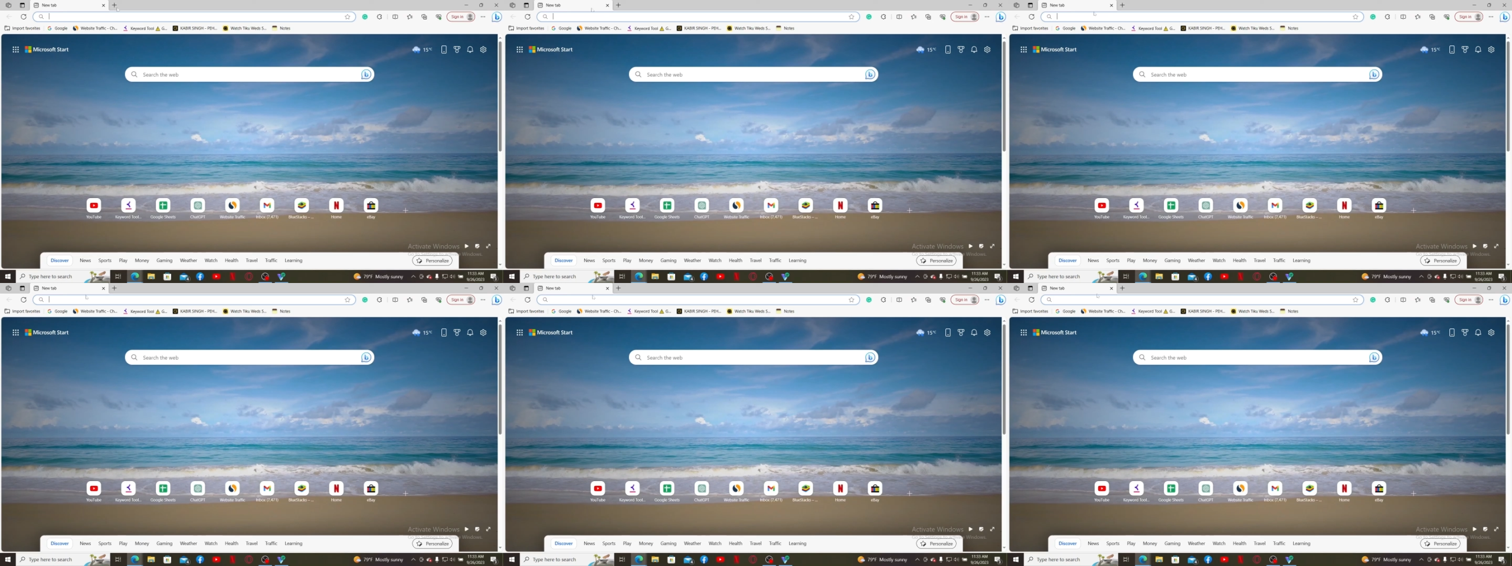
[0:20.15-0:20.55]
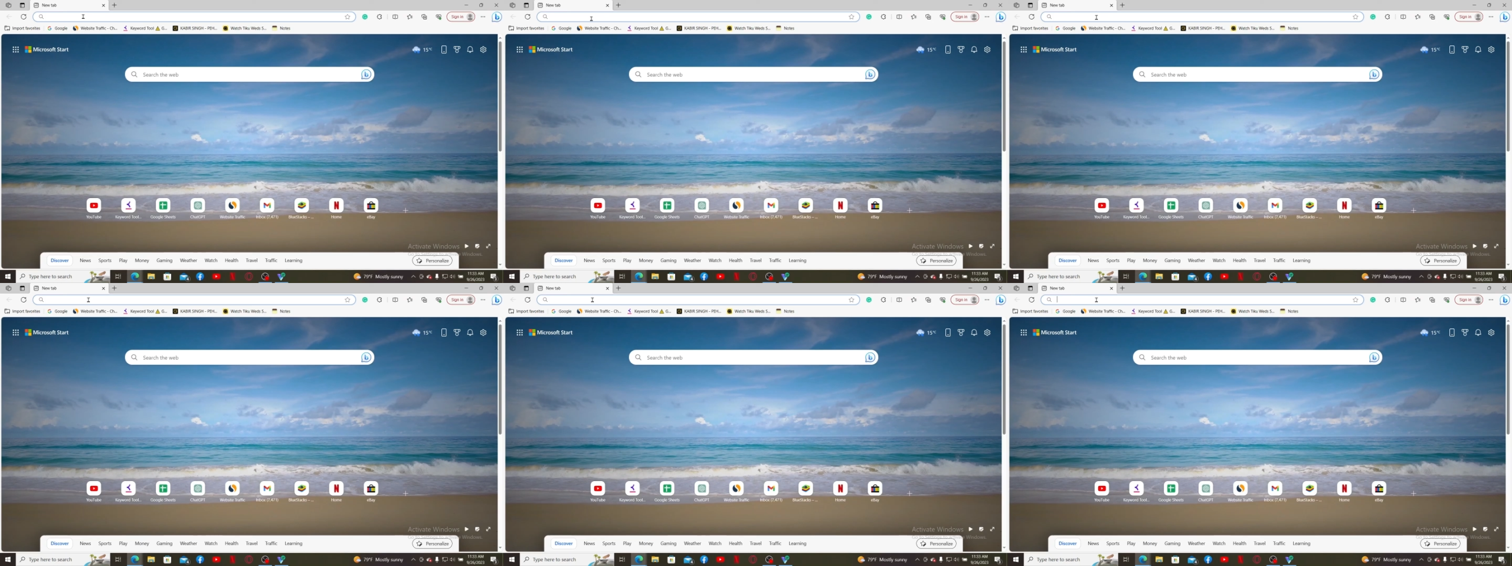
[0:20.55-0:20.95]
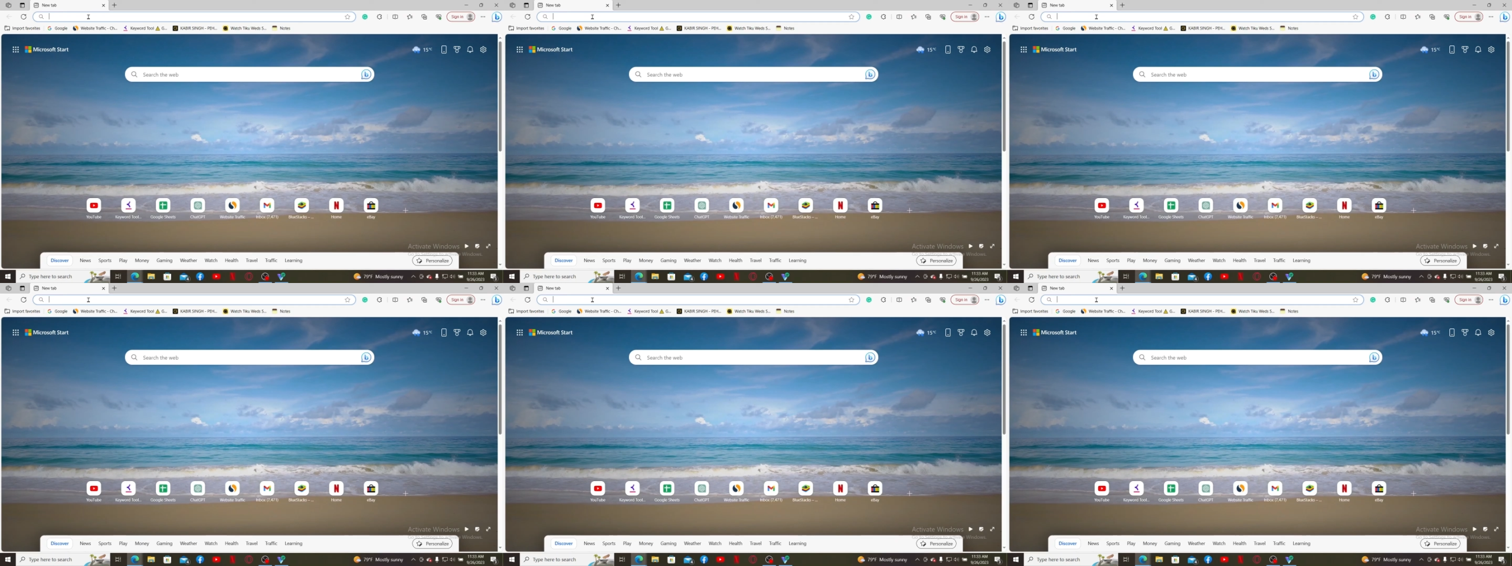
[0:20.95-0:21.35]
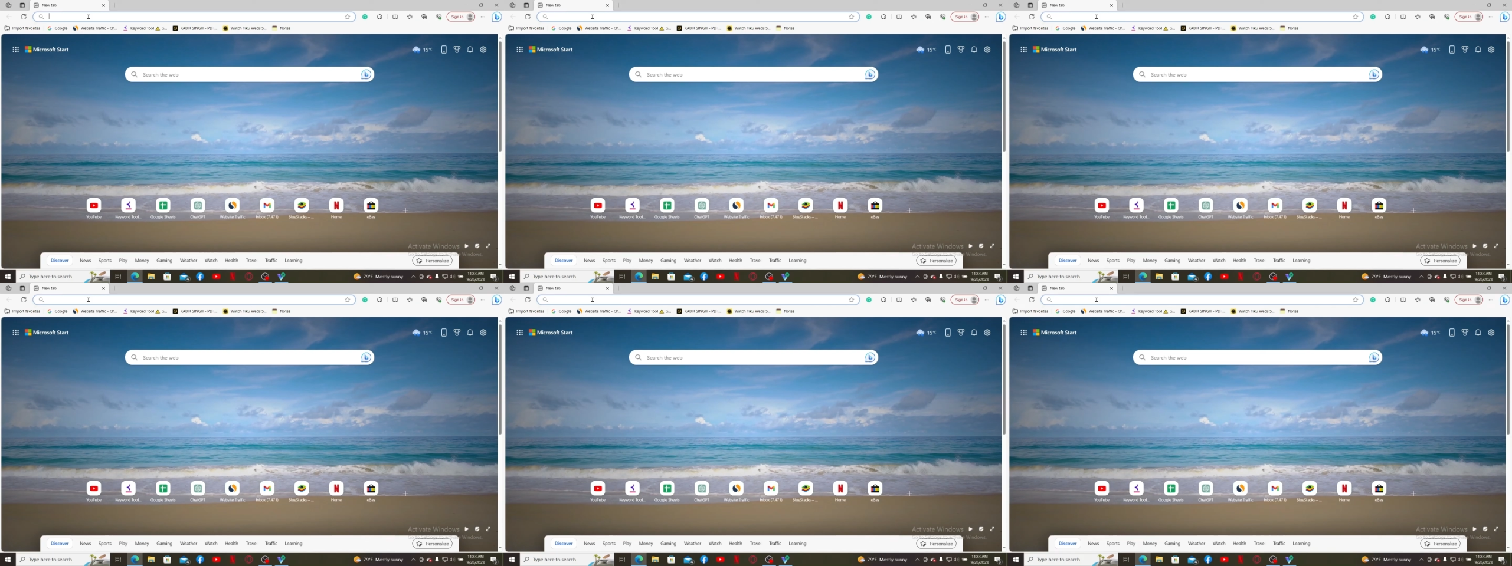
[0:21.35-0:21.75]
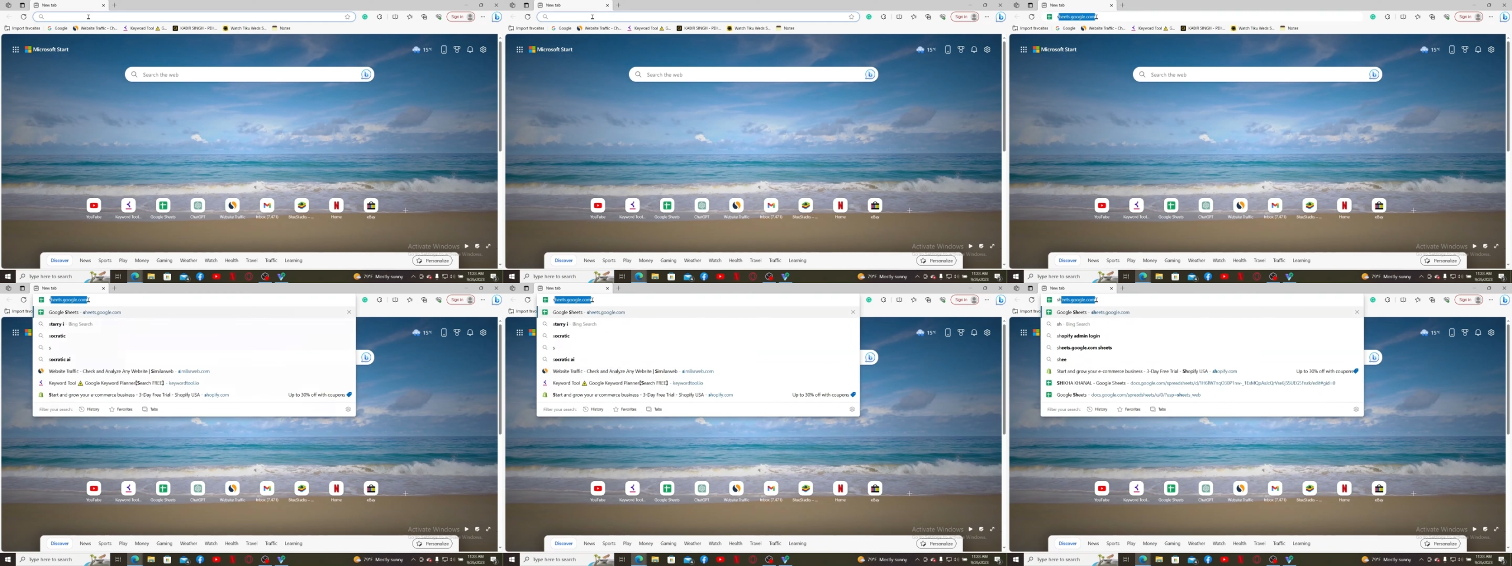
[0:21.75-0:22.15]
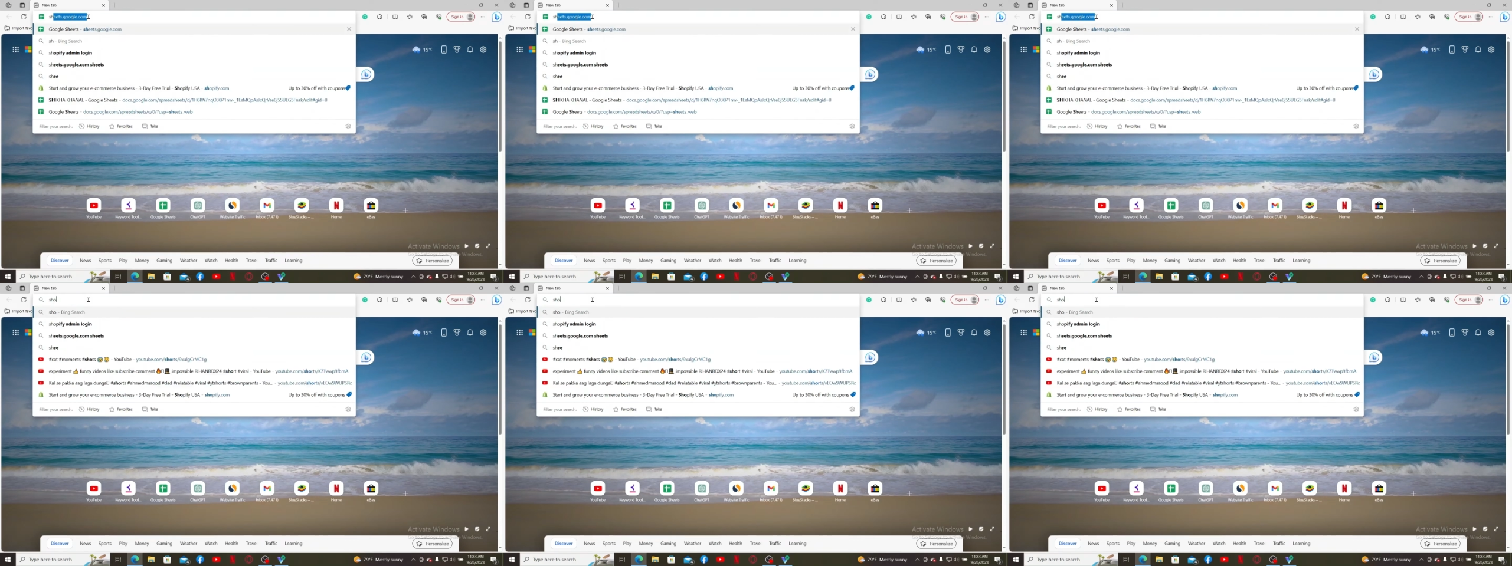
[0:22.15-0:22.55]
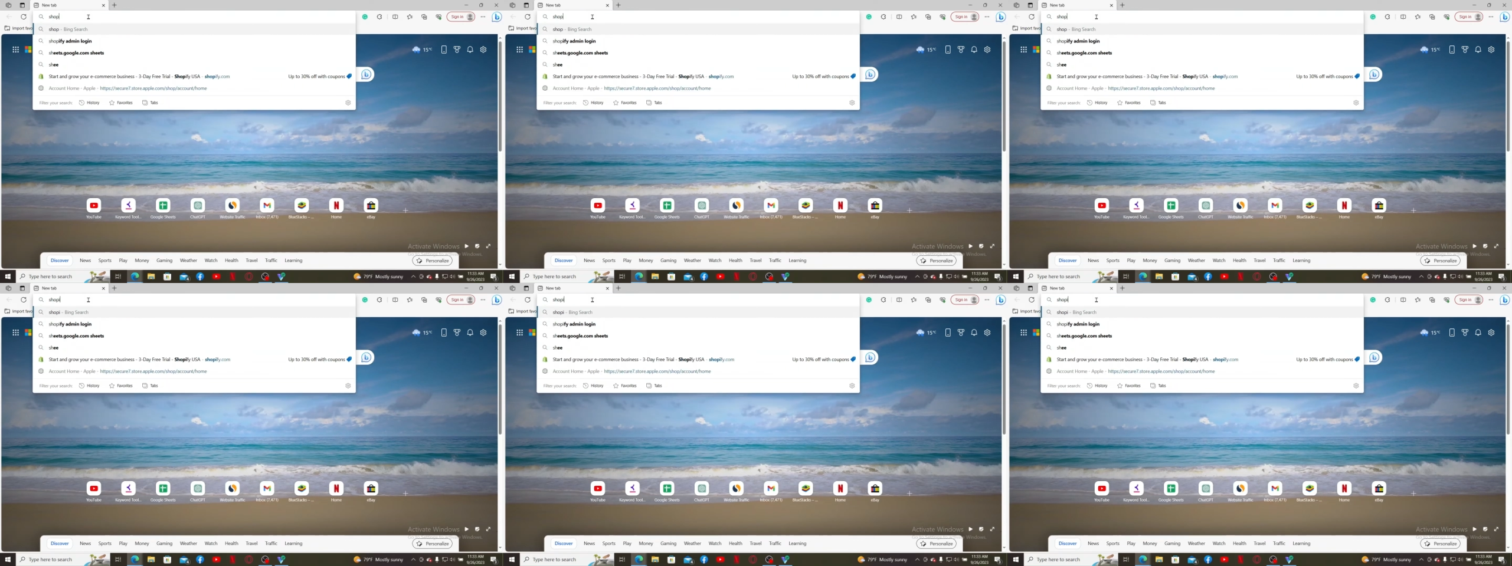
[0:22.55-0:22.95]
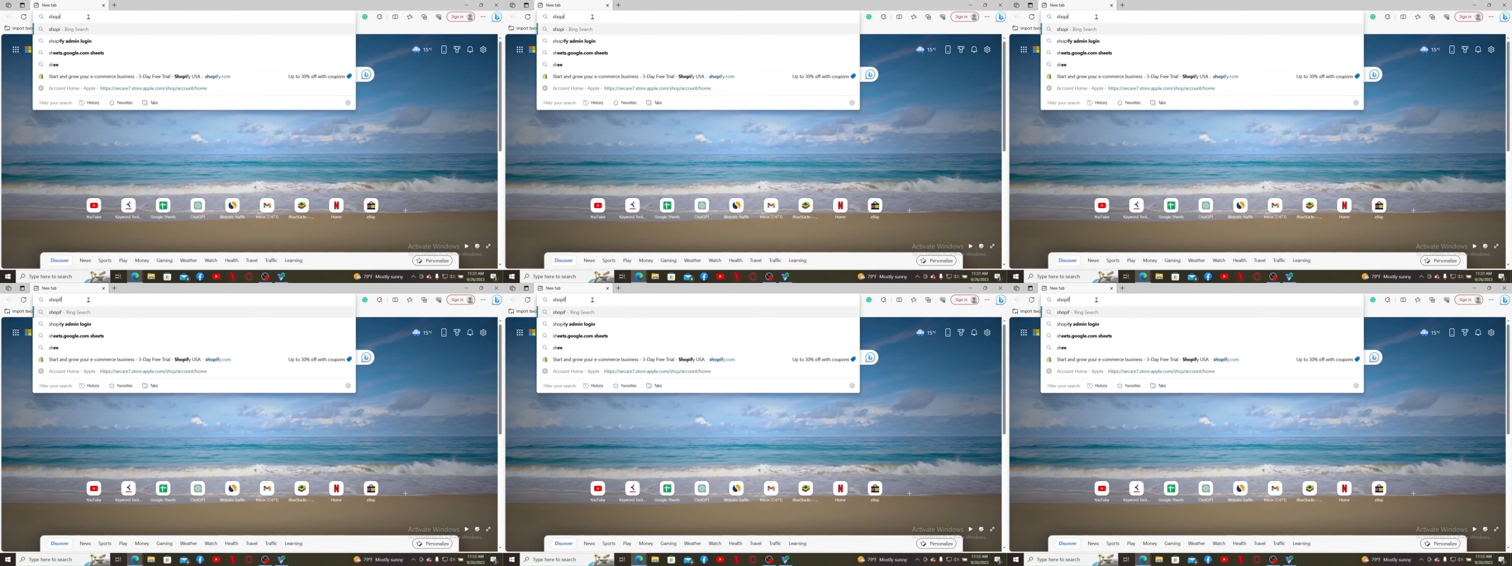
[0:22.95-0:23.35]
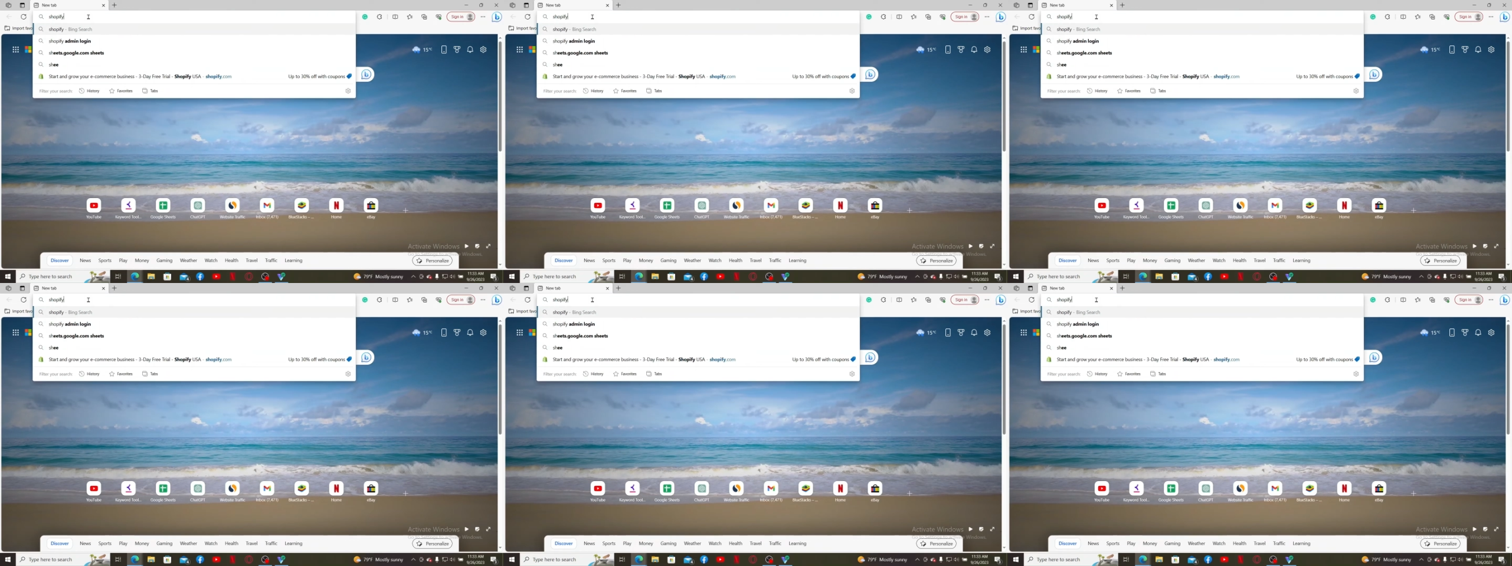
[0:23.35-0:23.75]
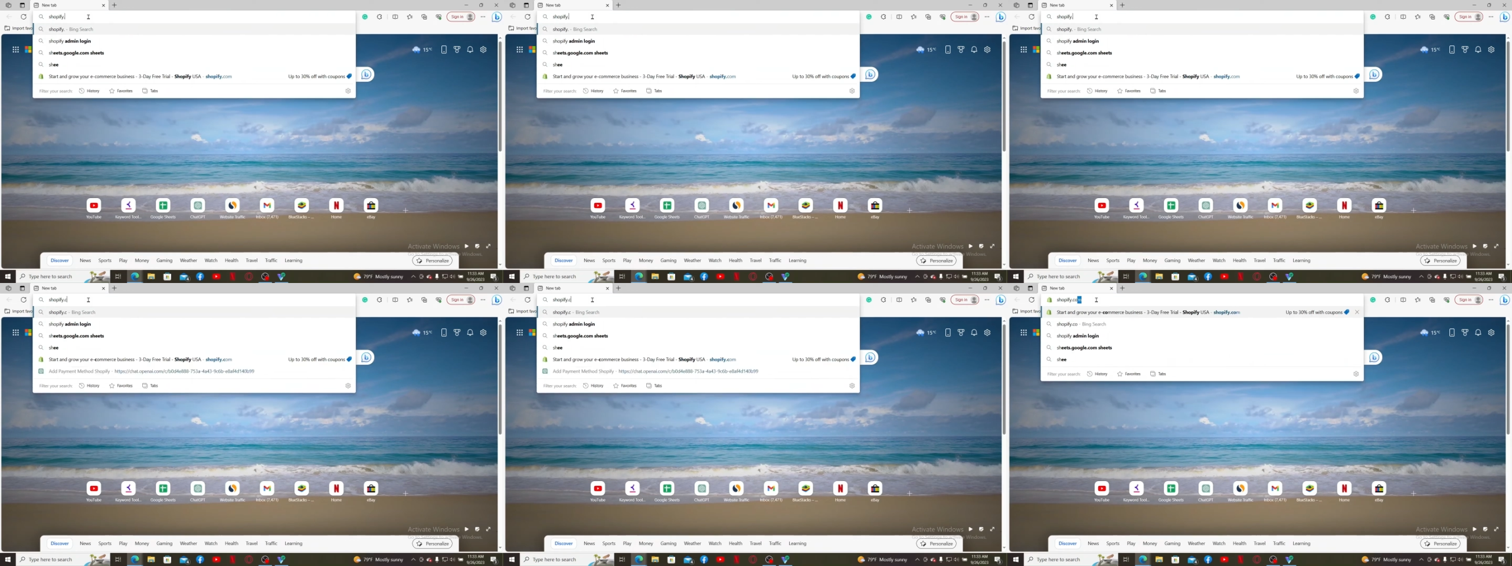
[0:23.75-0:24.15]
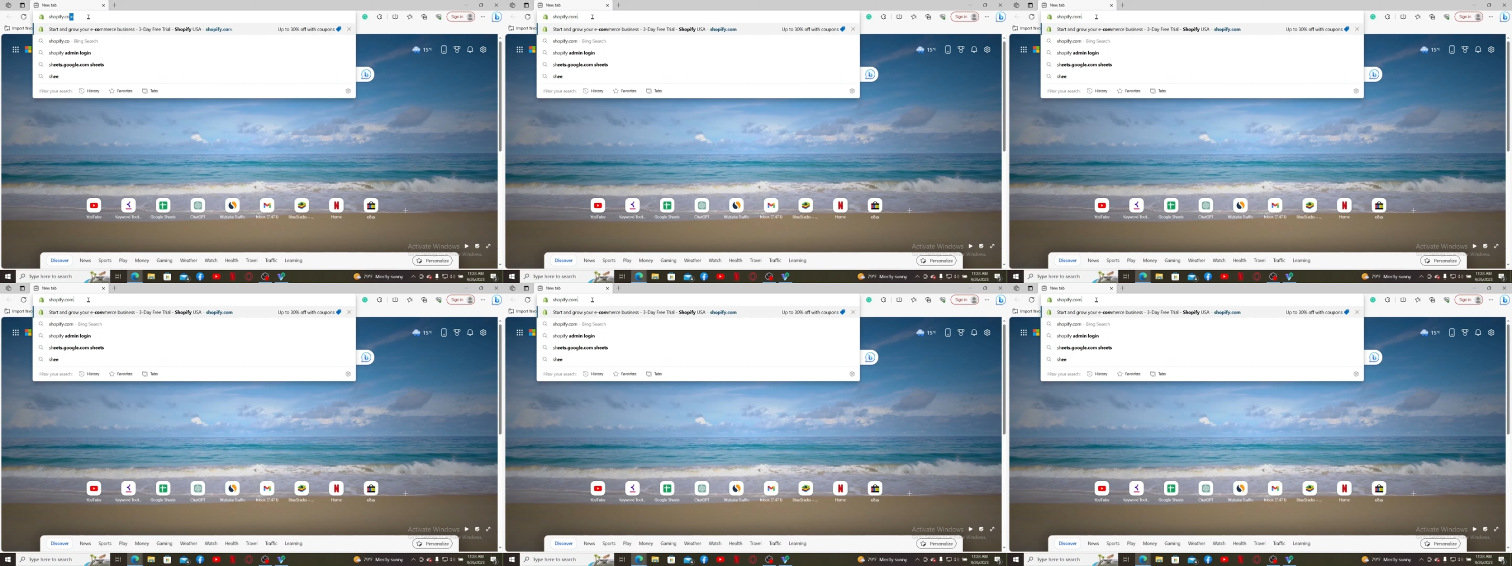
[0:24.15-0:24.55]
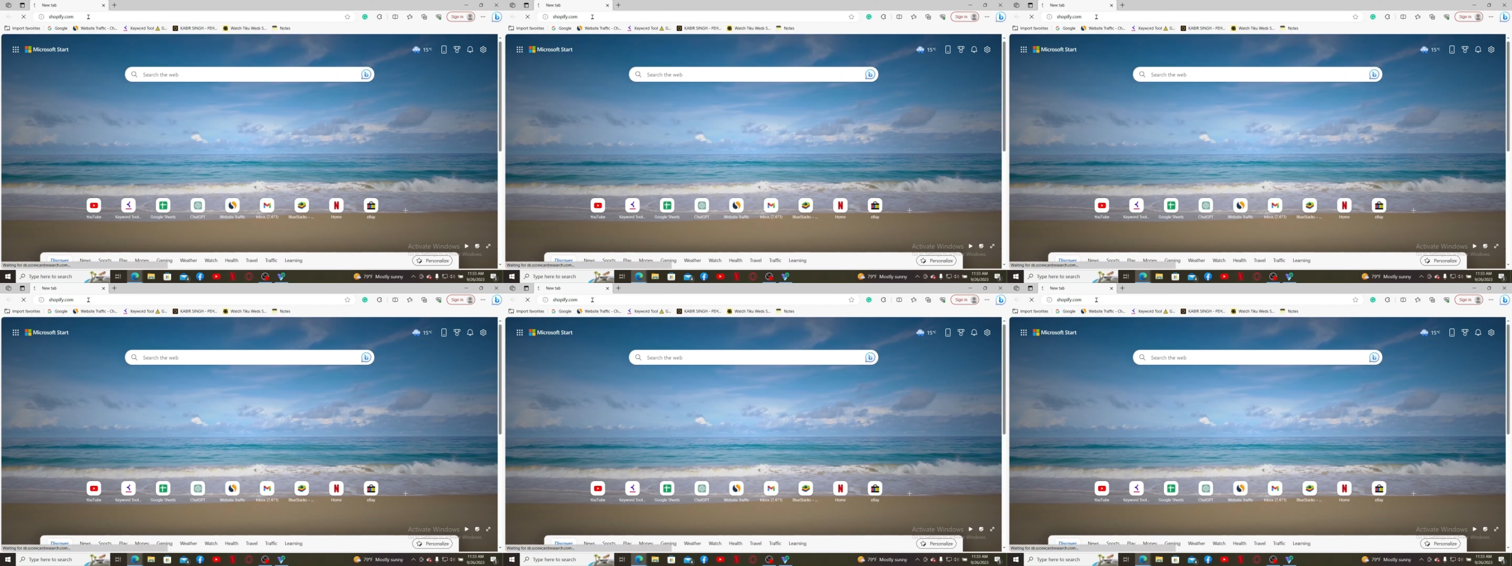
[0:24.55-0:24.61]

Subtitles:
(no speaker visible)